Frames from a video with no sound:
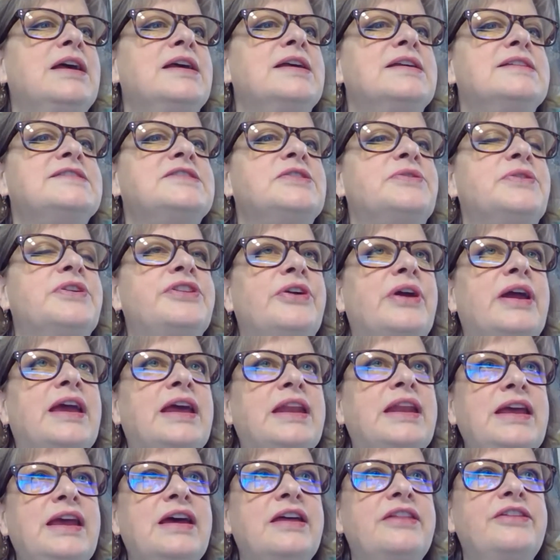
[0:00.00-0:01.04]
So are there
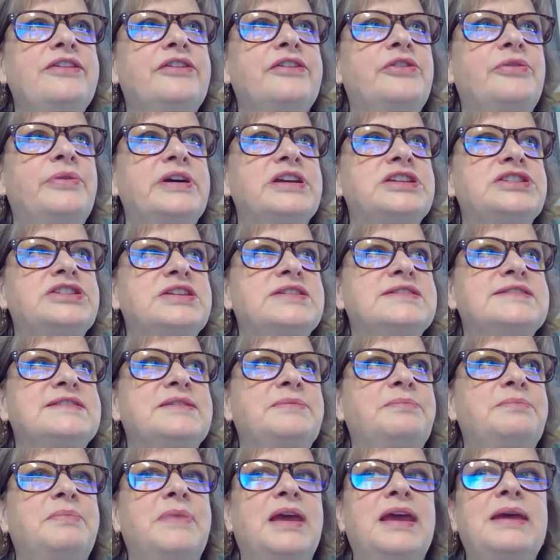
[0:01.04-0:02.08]
any other questions
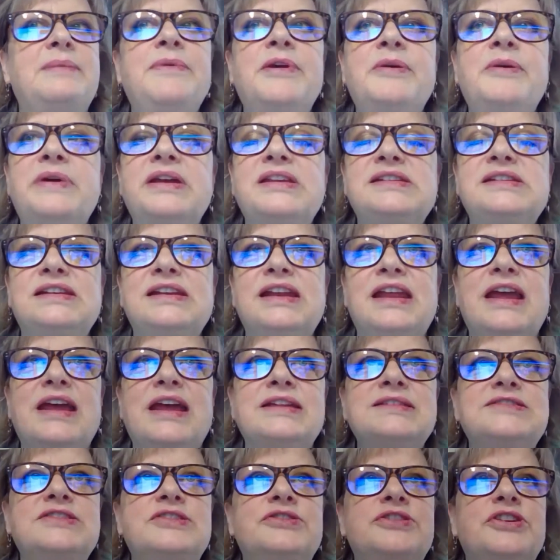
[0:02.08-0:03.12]
that maybe we didn't
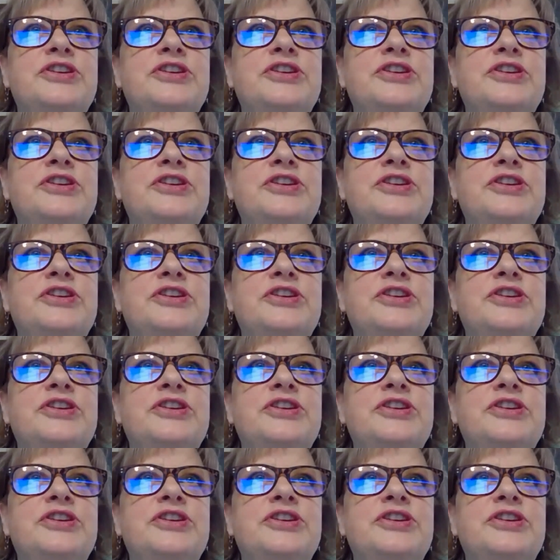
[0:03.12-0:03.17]
answer,